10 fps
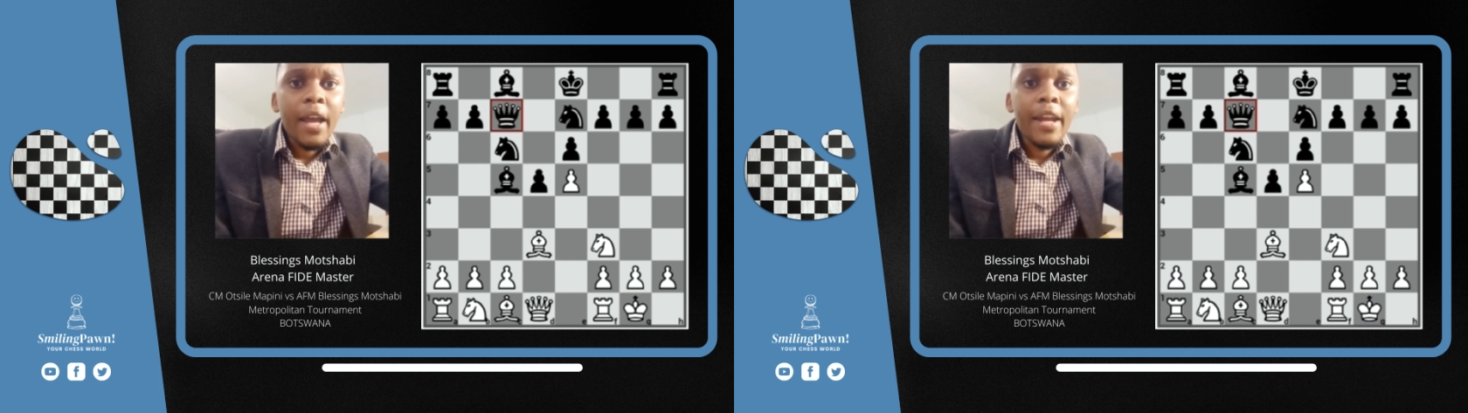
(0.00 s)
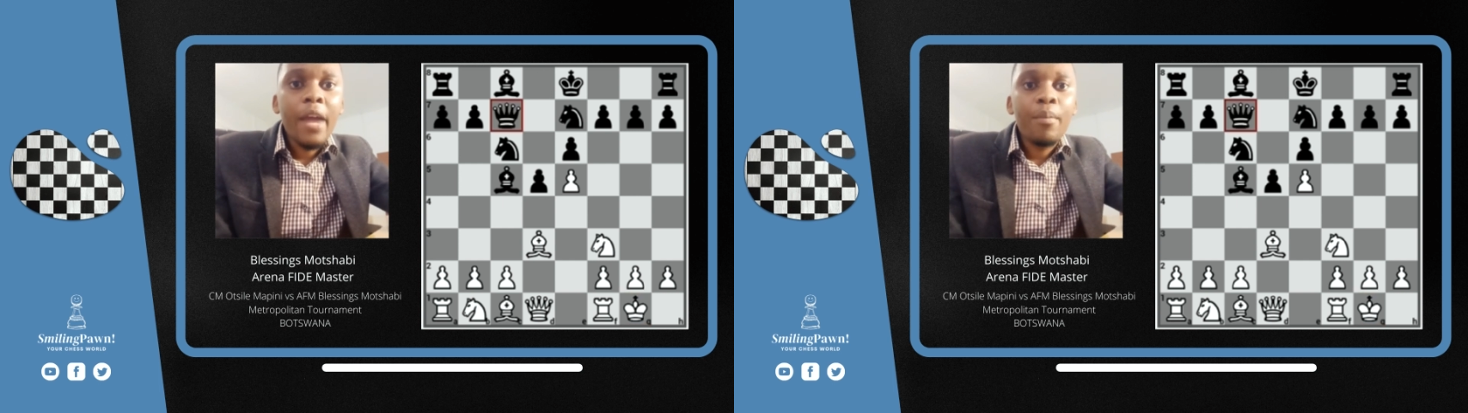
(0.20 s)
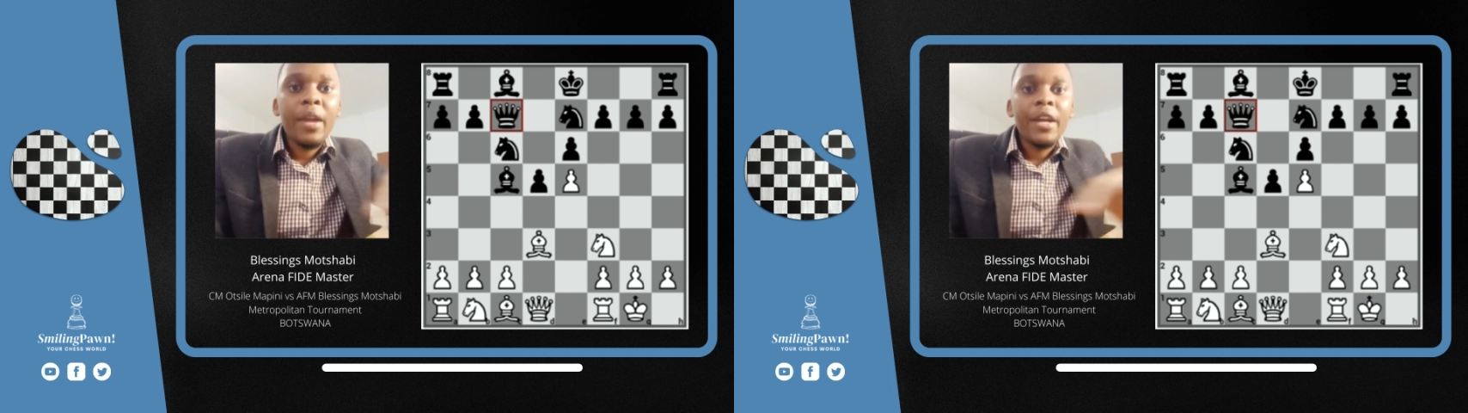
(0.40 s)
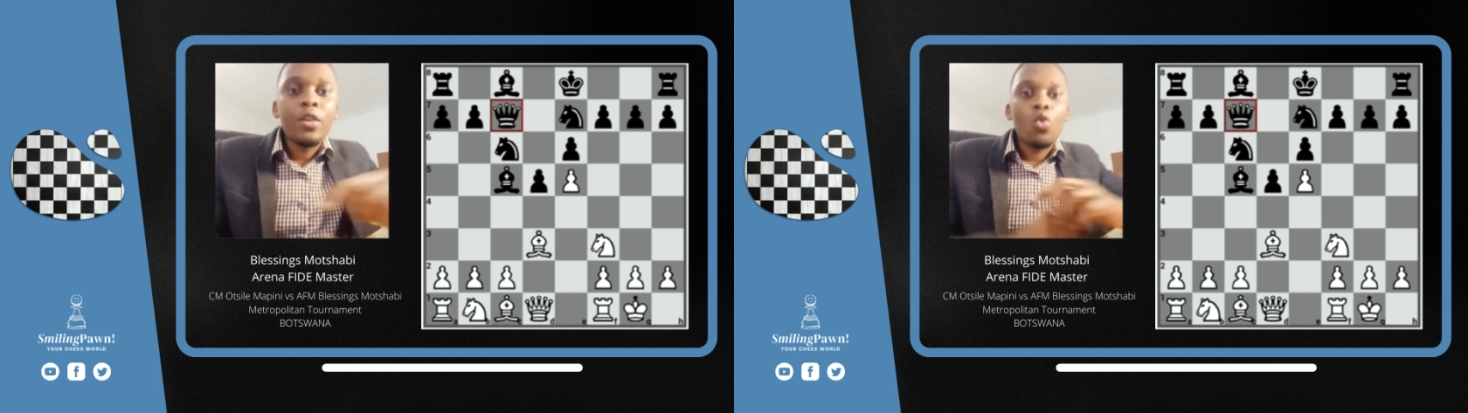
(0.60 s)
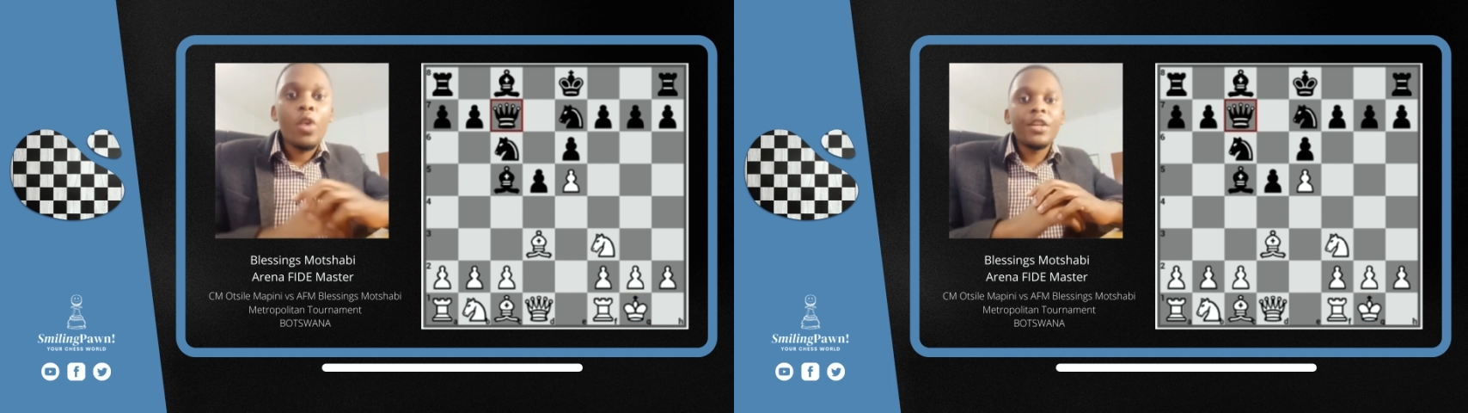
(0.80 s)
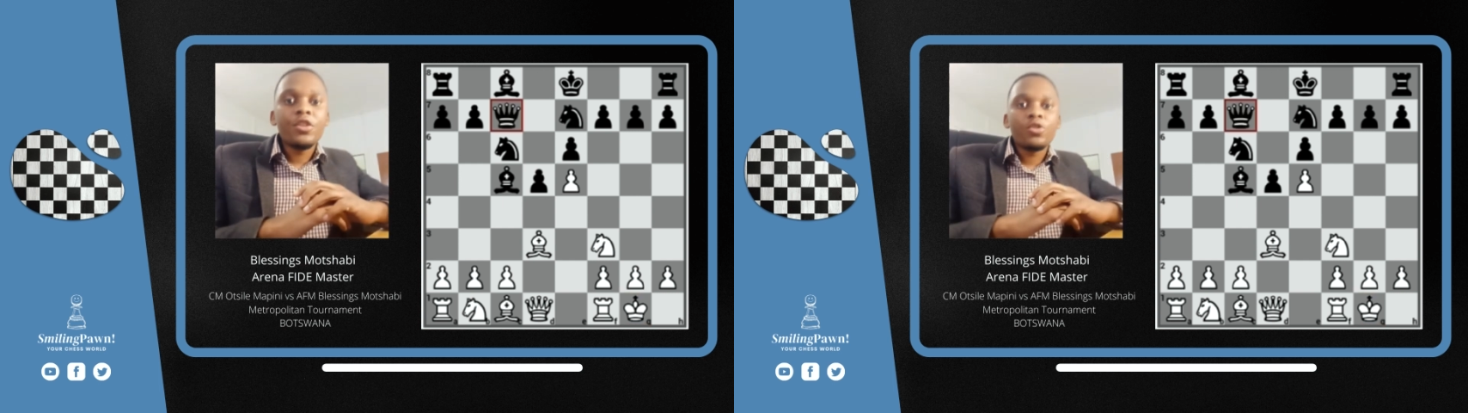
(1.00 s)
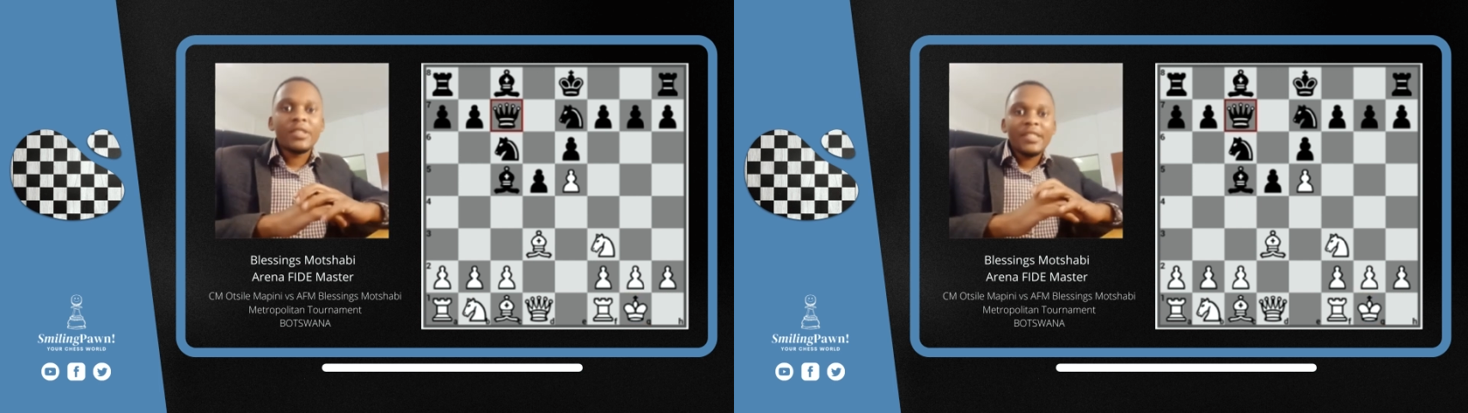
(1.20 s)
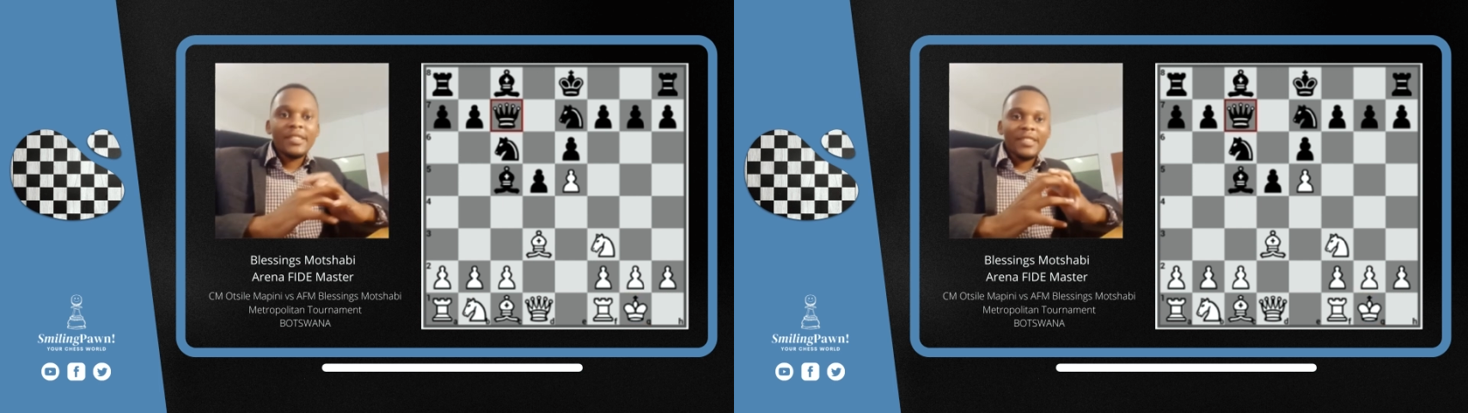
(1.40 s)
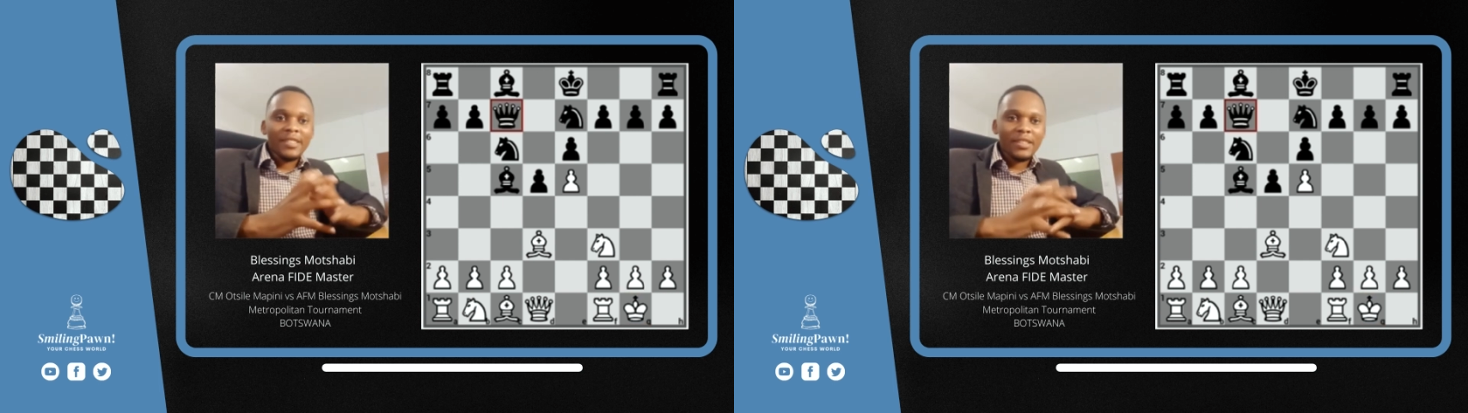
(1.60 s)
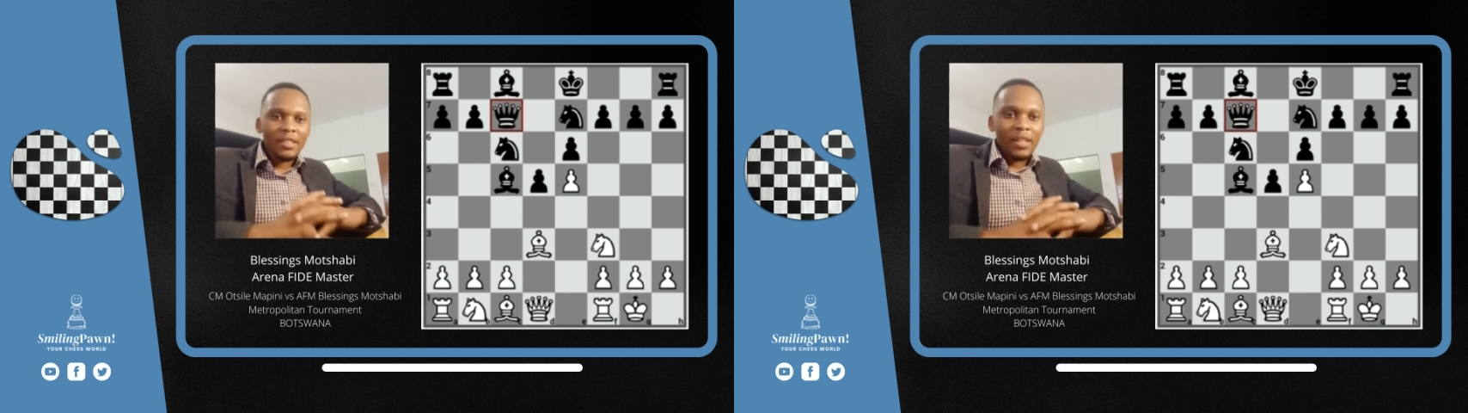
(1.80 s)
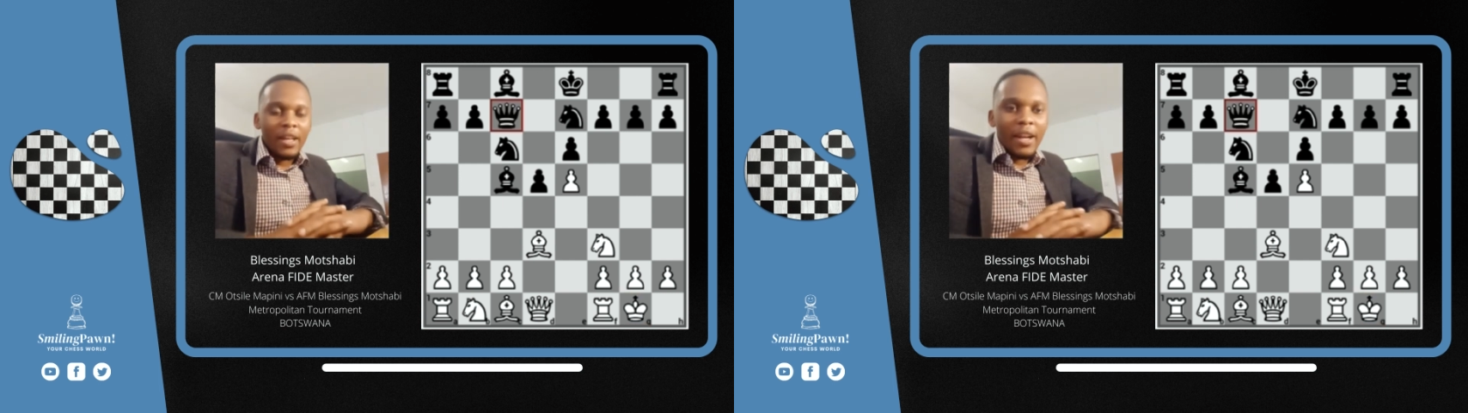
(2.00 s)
and I played queen to c6.